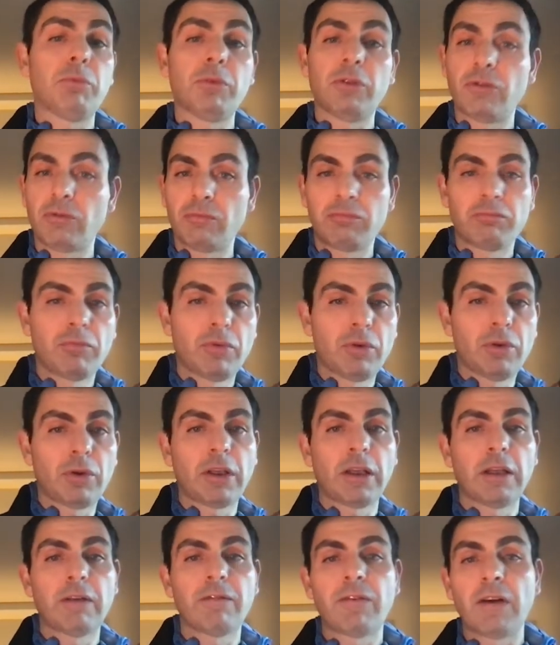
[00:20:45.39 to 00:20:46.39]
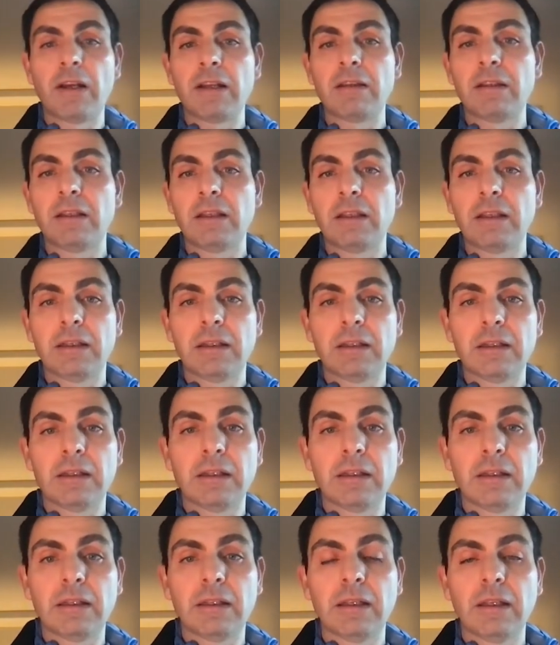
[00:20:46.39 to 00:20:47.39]
which you can find
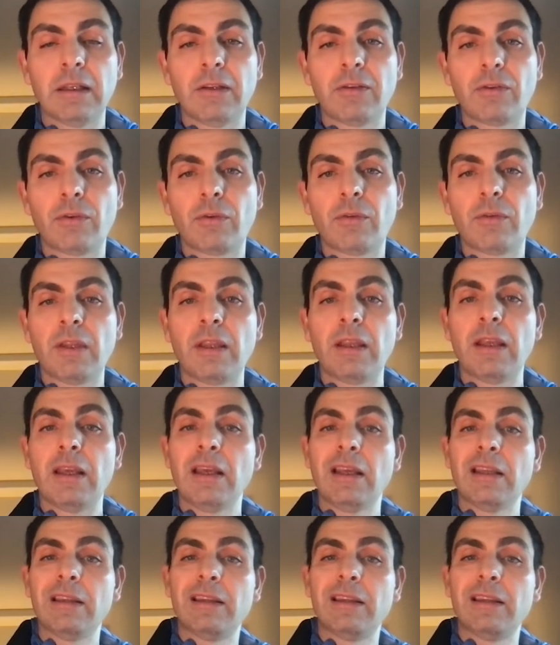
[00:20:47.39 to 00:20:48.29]
the sort of the